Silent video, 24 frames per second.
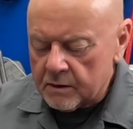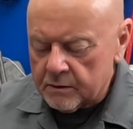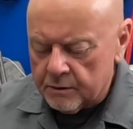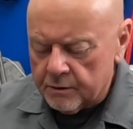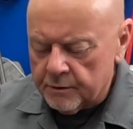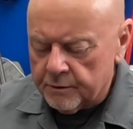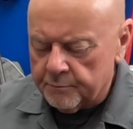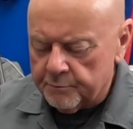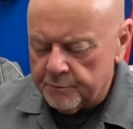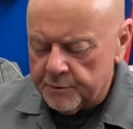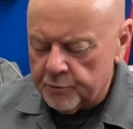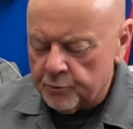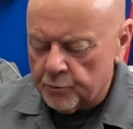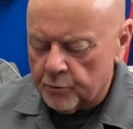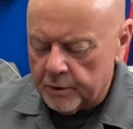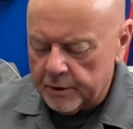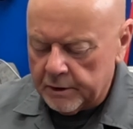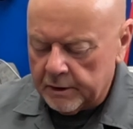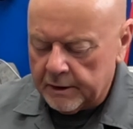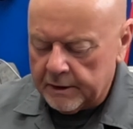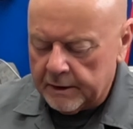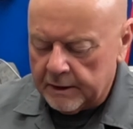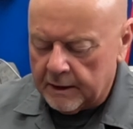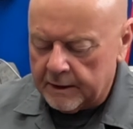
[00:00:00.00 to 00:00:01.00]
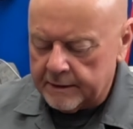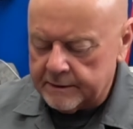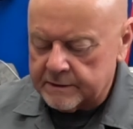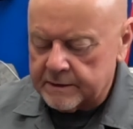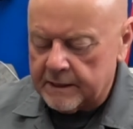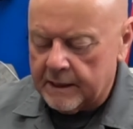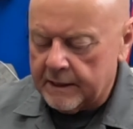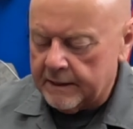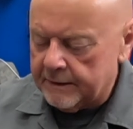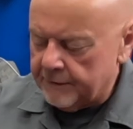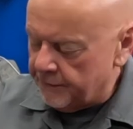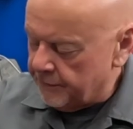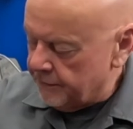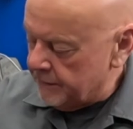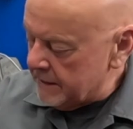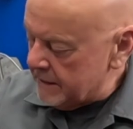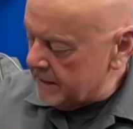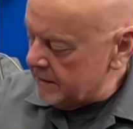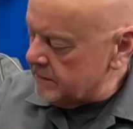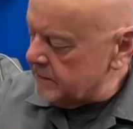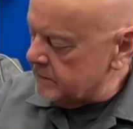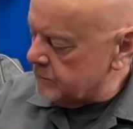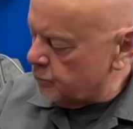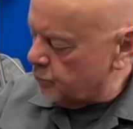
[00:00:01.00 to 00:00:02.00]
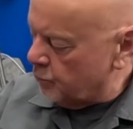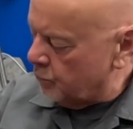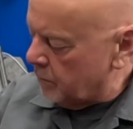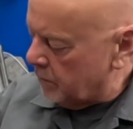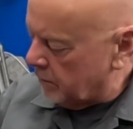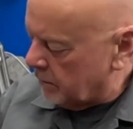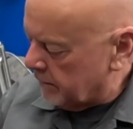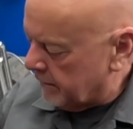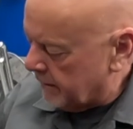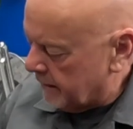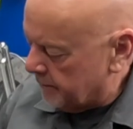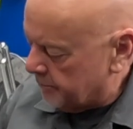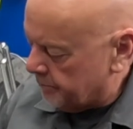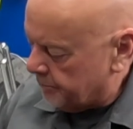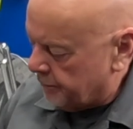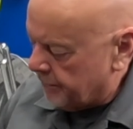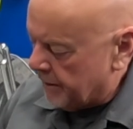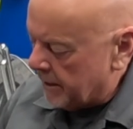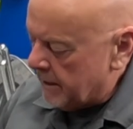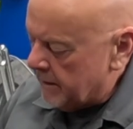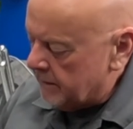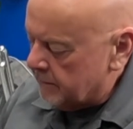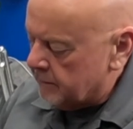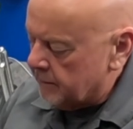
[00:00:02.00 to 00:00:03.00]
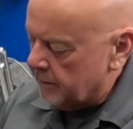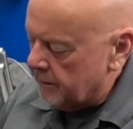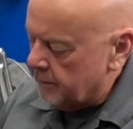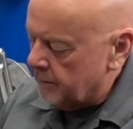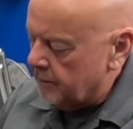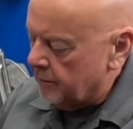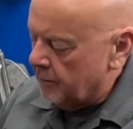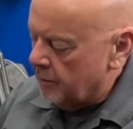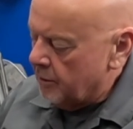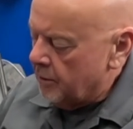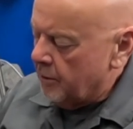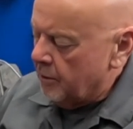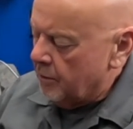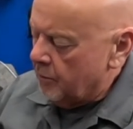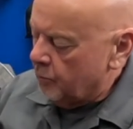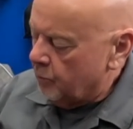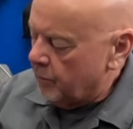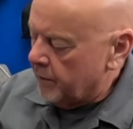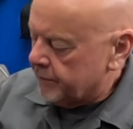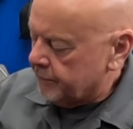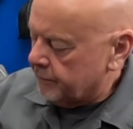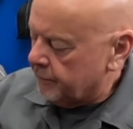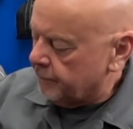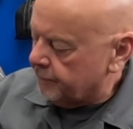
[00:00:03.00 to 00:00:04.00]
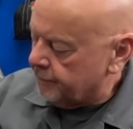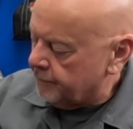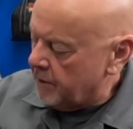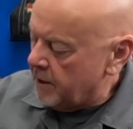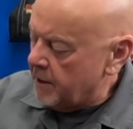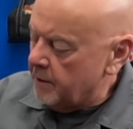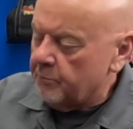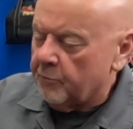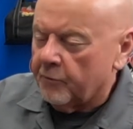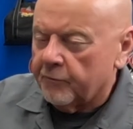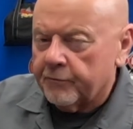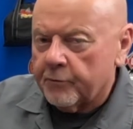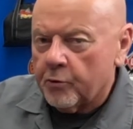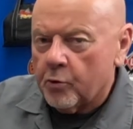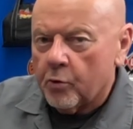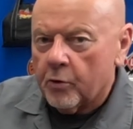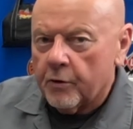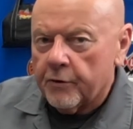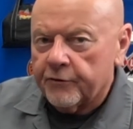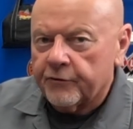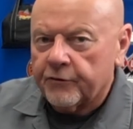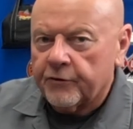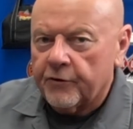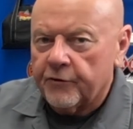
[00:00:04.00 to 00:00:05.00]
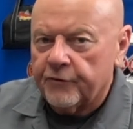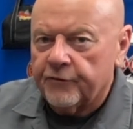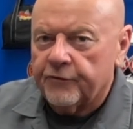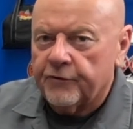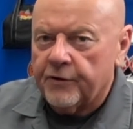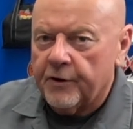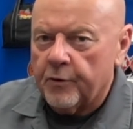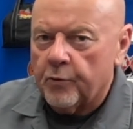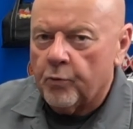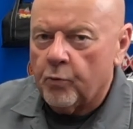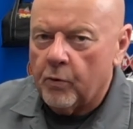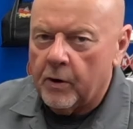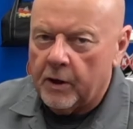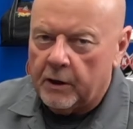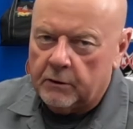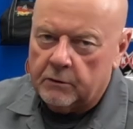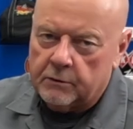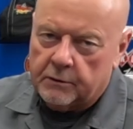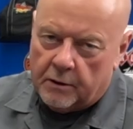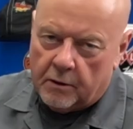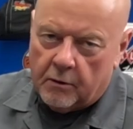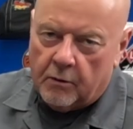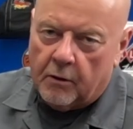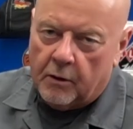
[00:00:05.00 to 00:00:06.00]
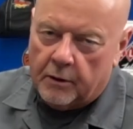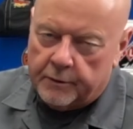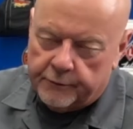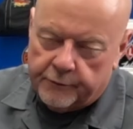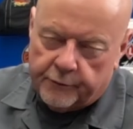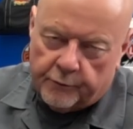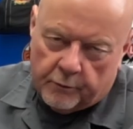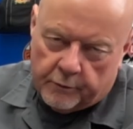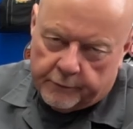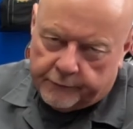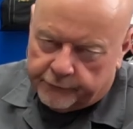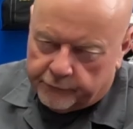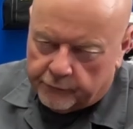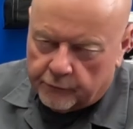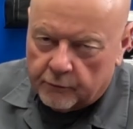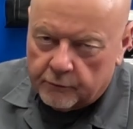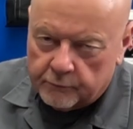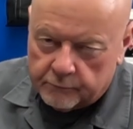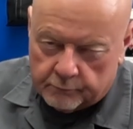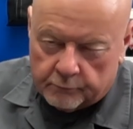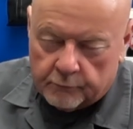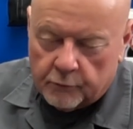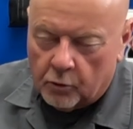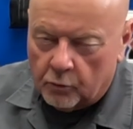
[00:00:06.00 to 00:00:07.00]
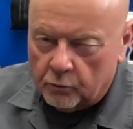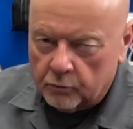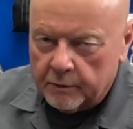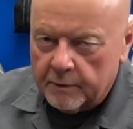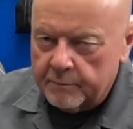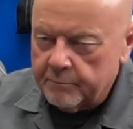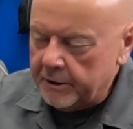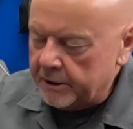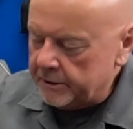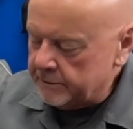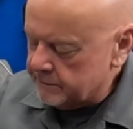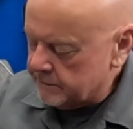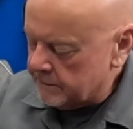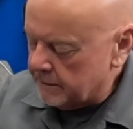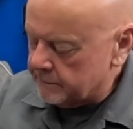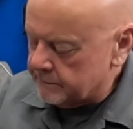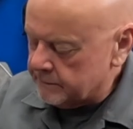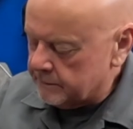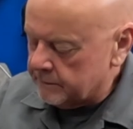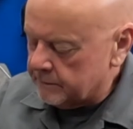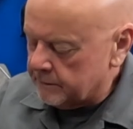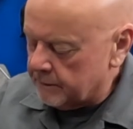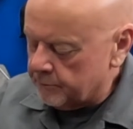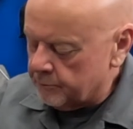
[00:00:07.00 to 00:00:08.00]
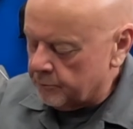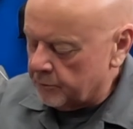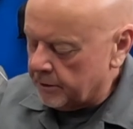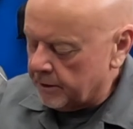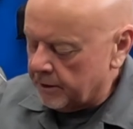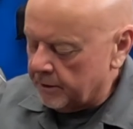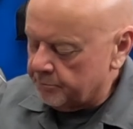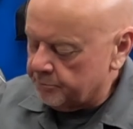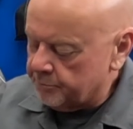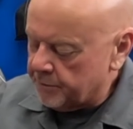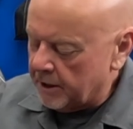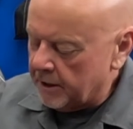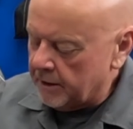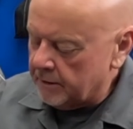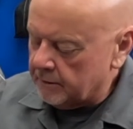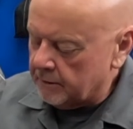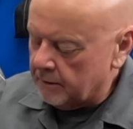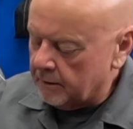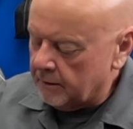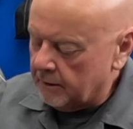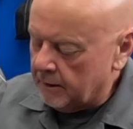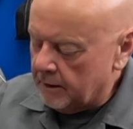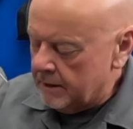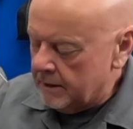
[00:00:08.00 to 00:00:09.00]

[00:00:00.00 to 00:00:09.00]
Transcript: to be really nice. And these will get painted with the frame, of course, because they're welded onto it, so it only makes sense that they would get painted.